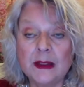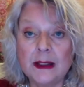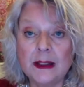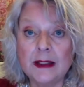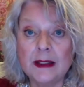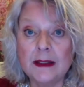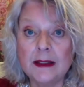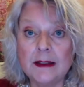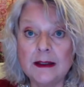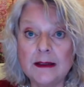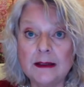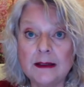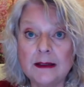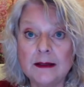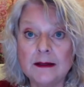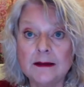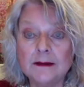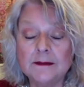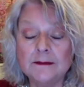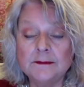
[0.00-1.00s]

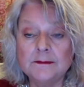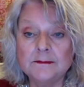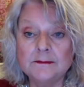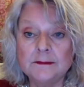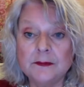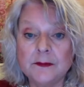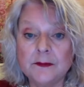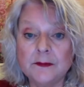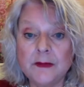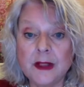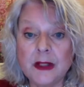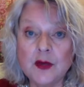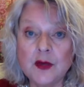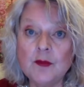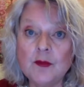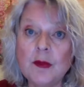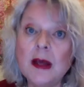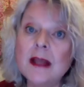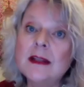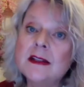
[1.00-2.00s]
And you
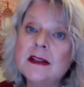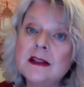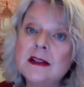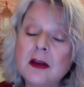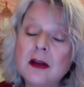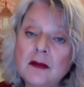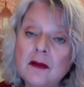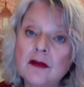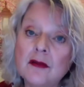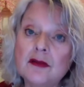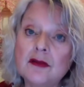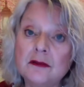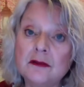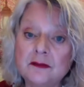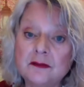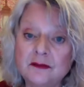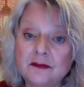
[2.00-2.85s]
might discover